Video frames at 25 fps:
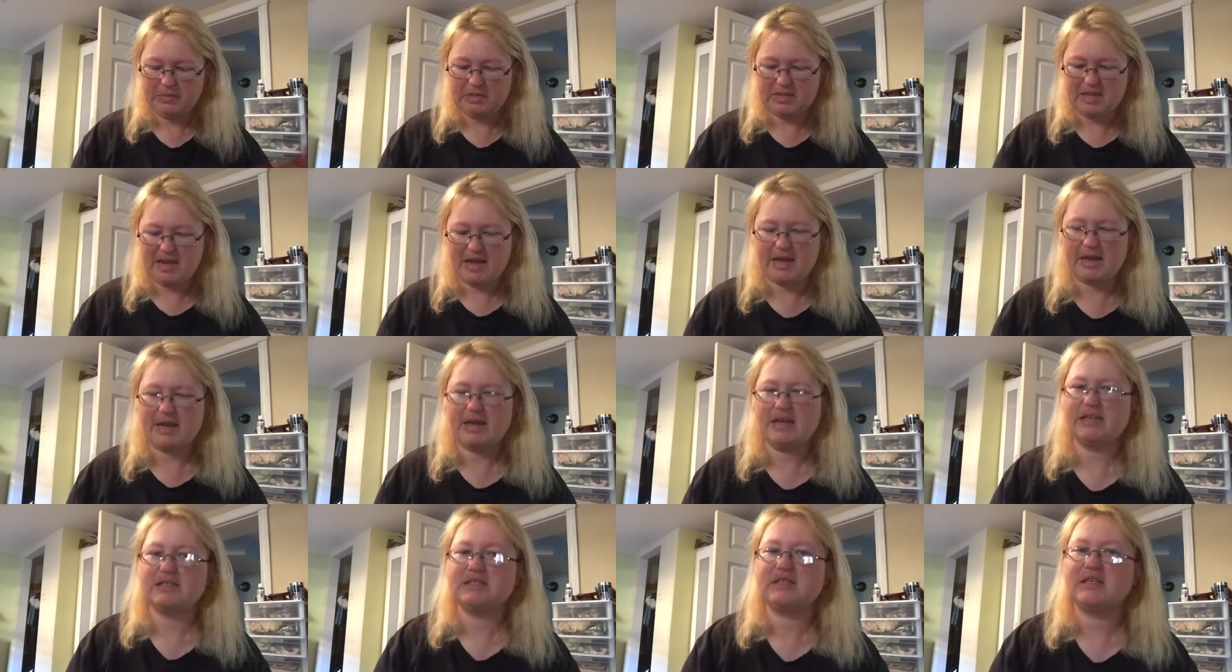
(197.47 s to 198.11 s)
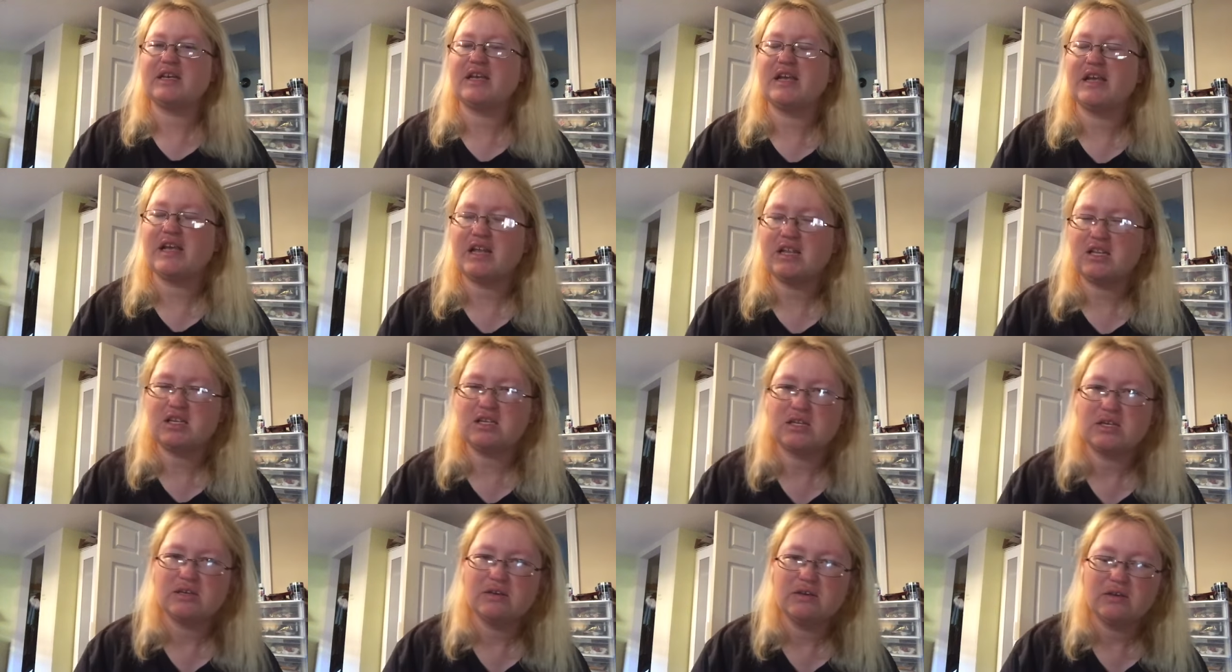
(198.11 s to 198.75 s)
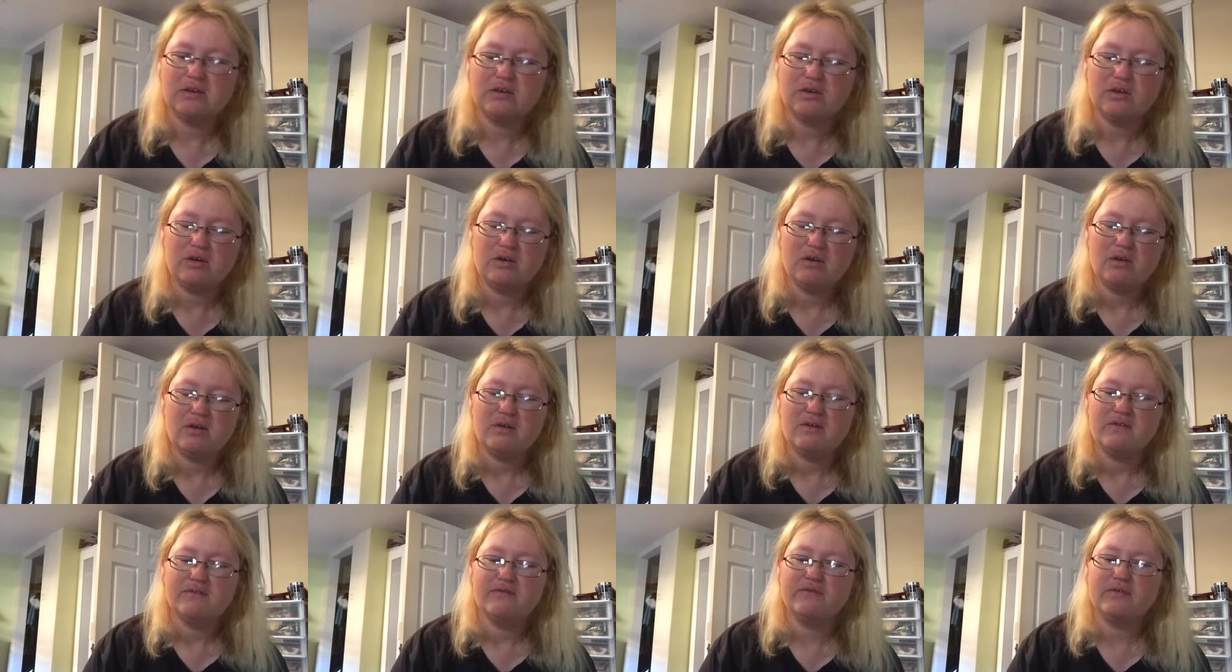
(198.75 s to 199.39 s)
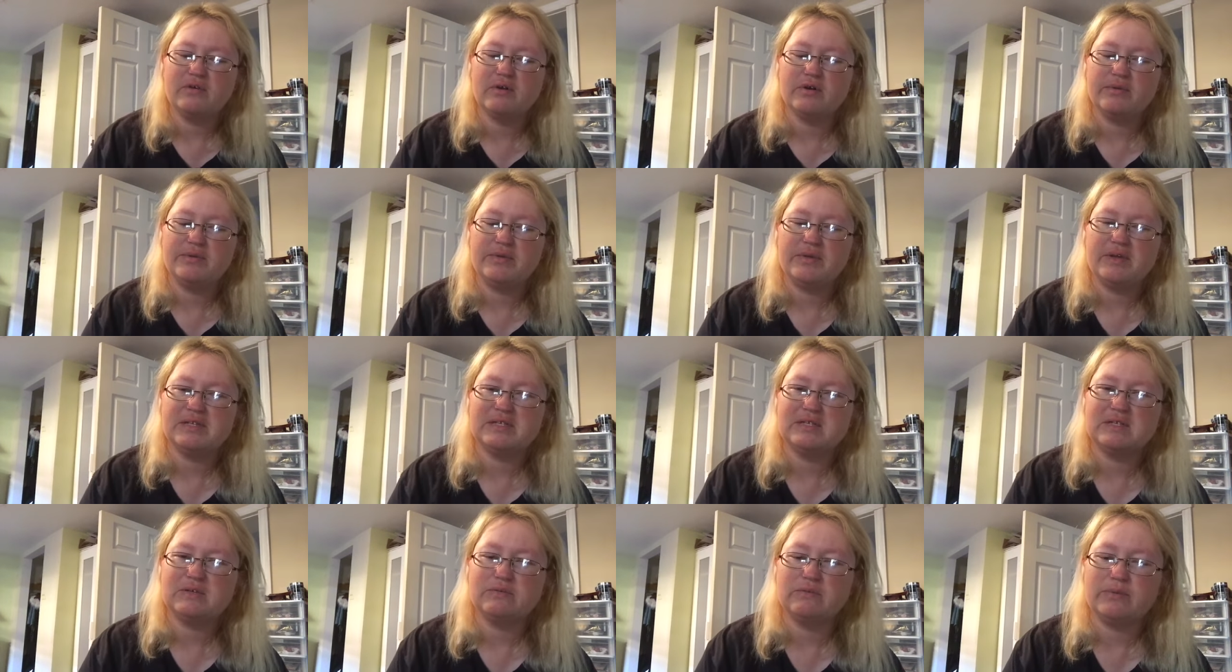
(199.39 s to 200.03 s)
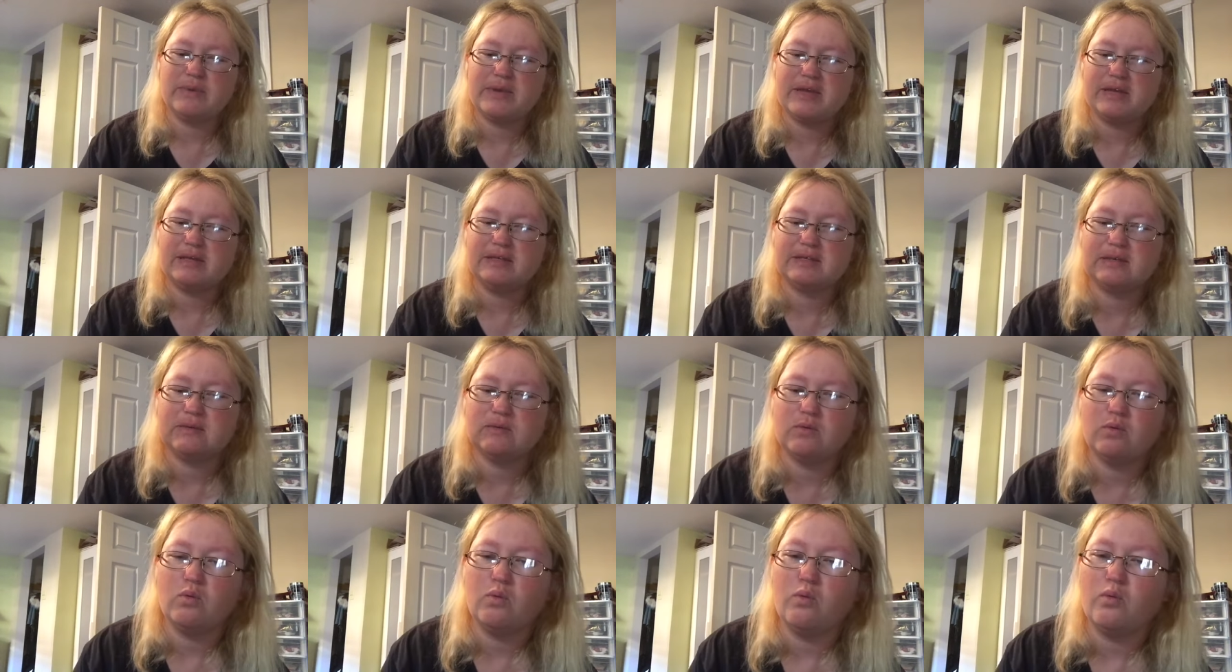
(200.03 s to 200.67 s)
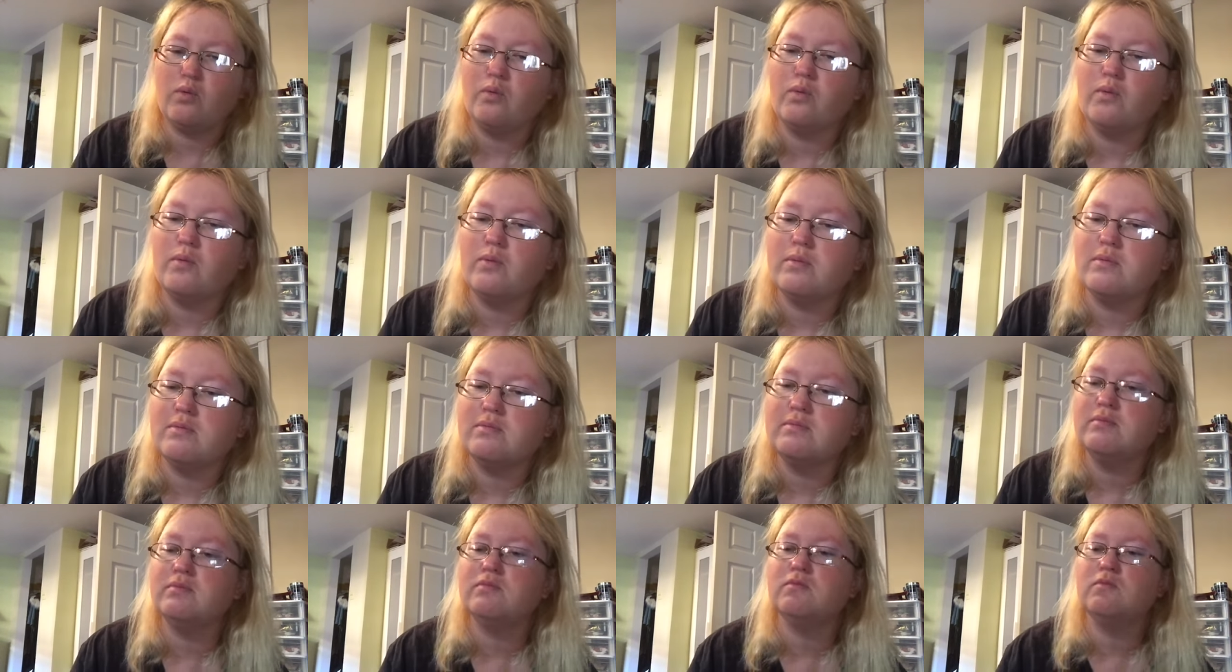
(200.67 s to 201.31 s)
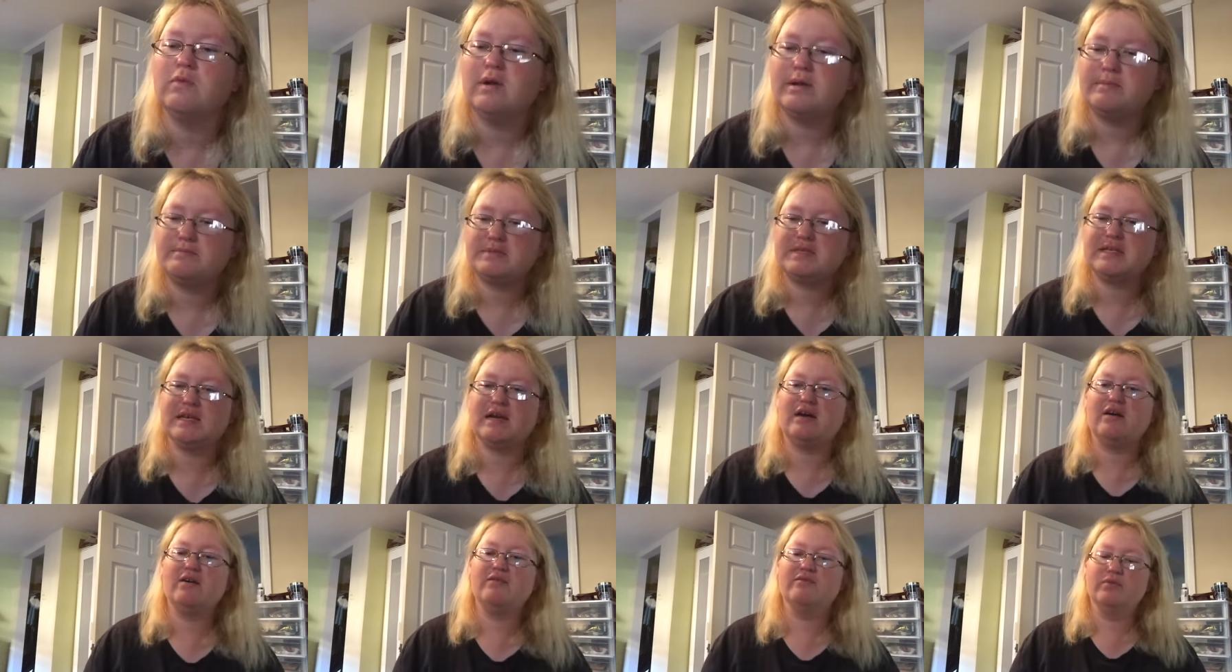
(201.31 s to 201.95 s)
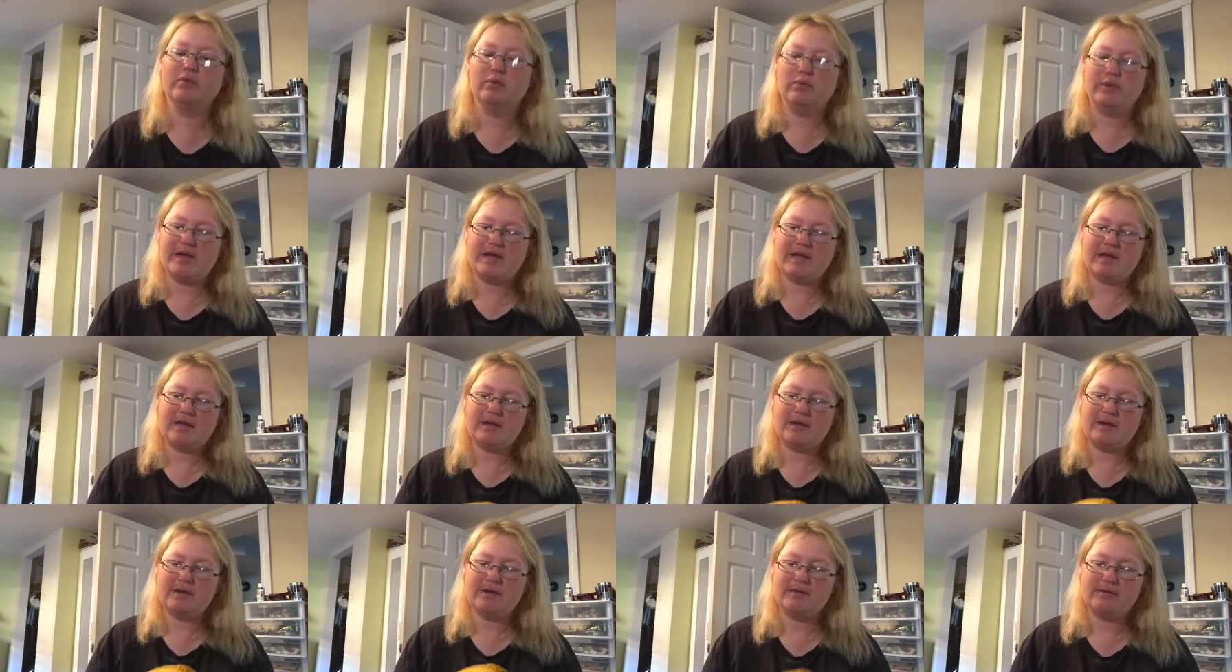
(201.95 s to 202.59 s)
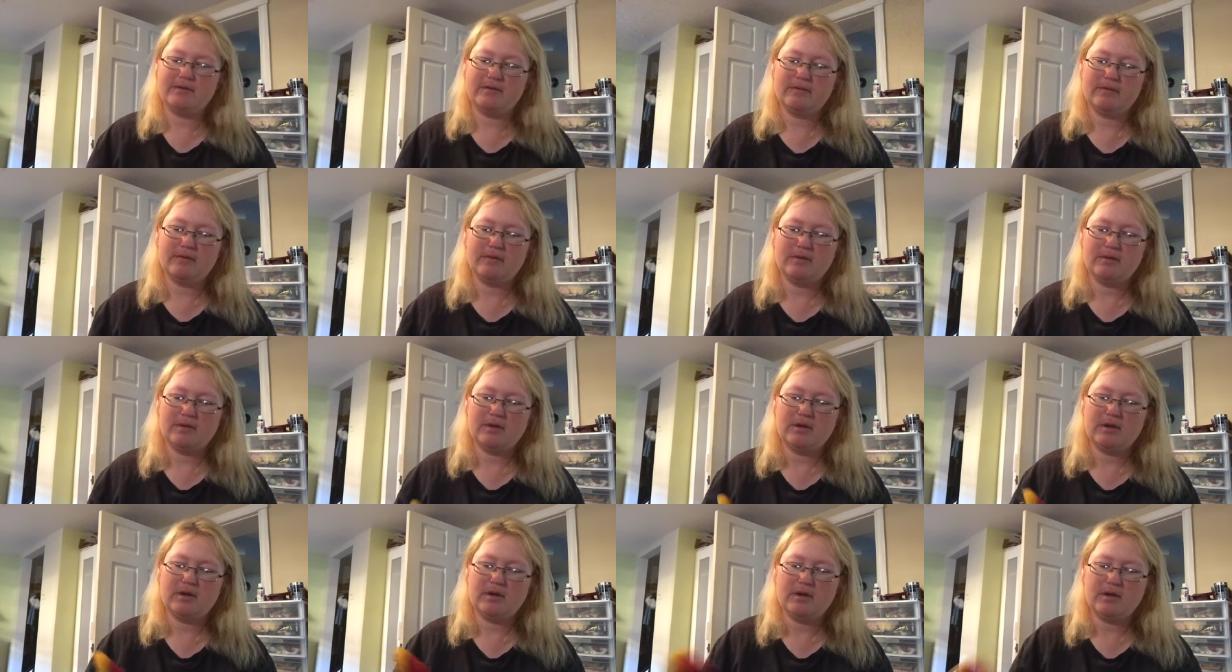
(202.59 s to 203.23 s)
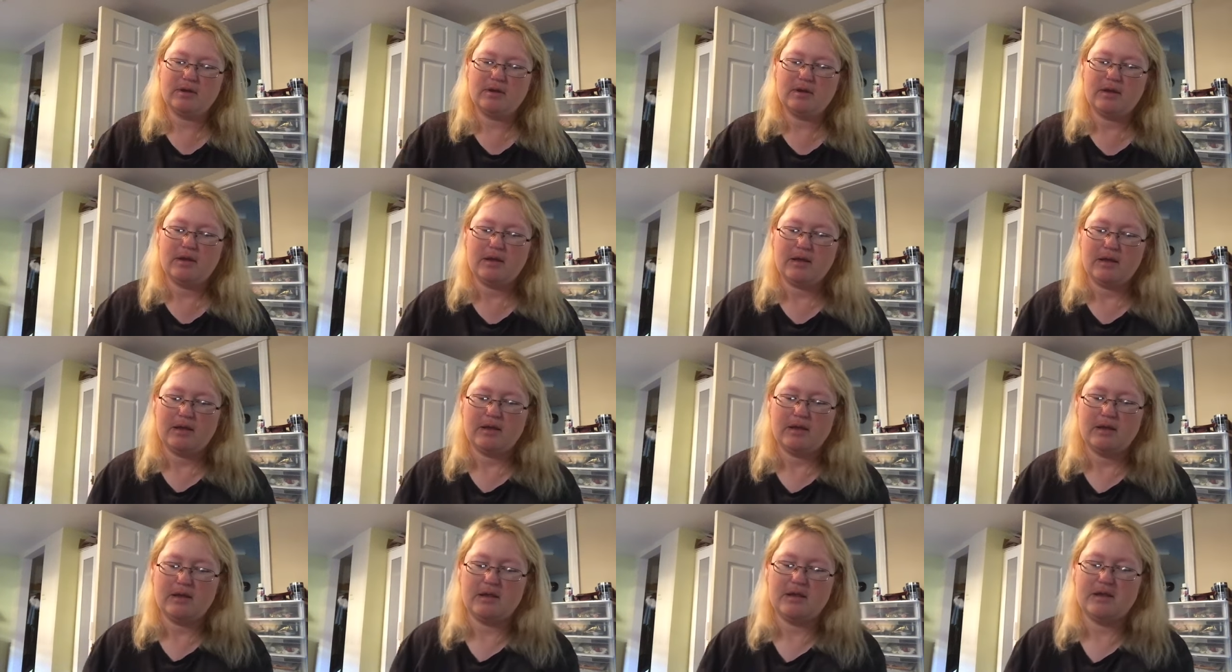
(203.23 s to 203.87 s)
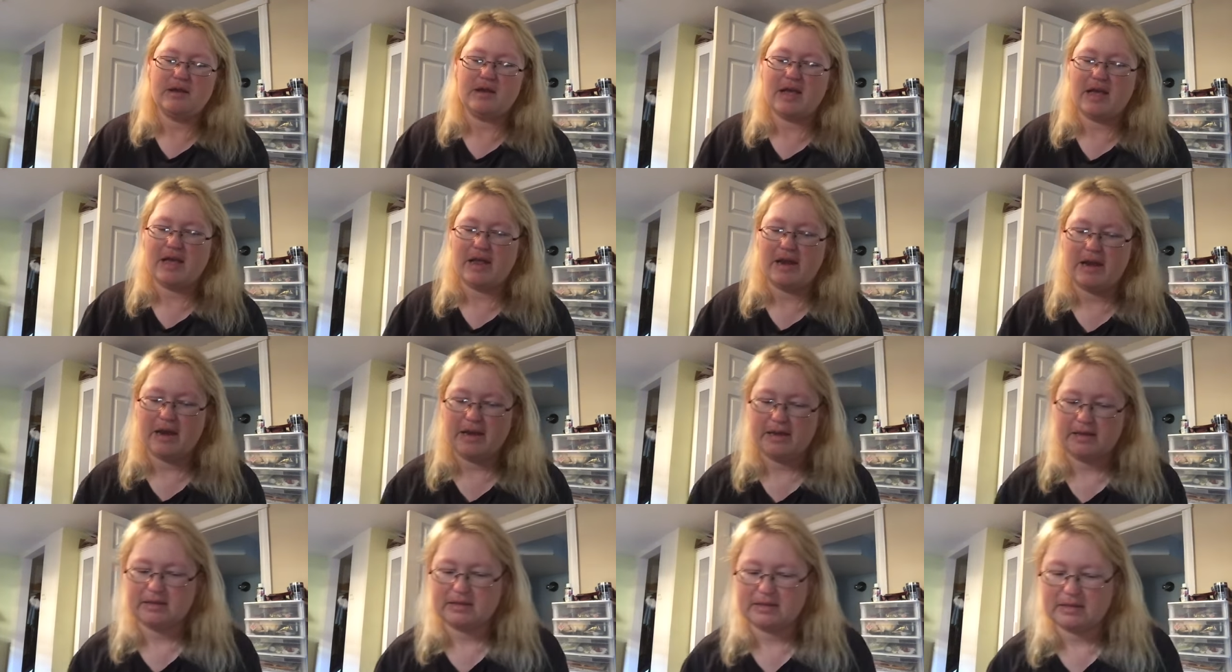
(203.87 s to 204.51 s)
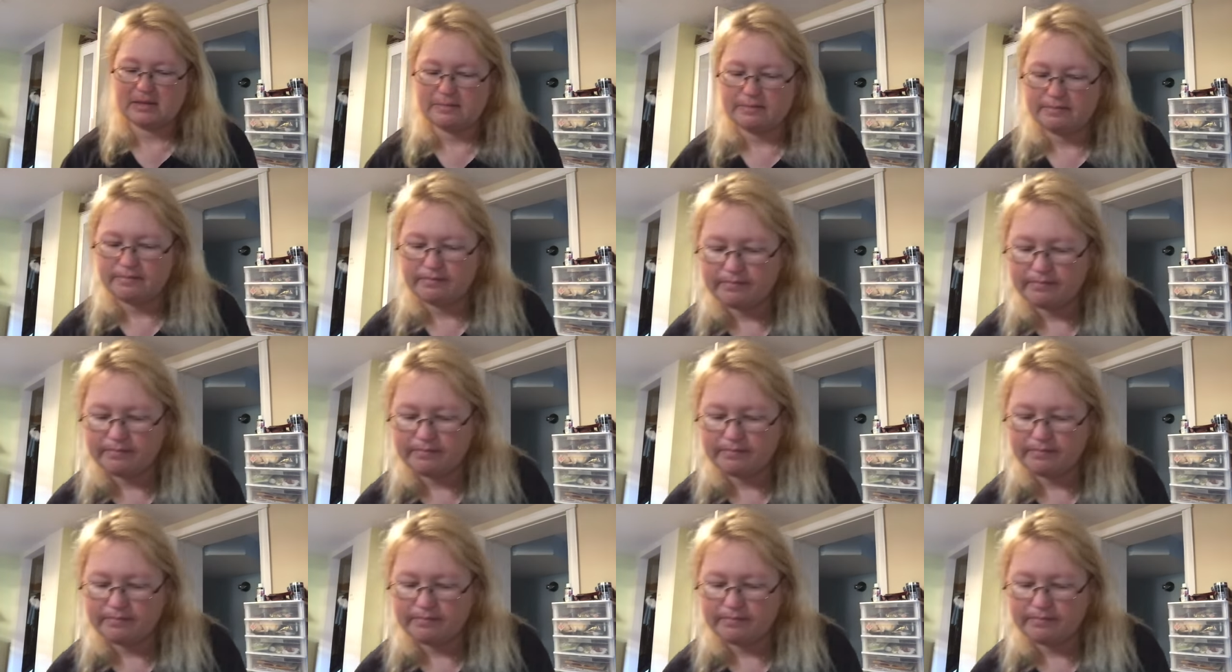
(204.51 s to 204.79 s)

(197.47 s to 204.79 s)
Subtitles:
that is it for this week's whips of the week. And next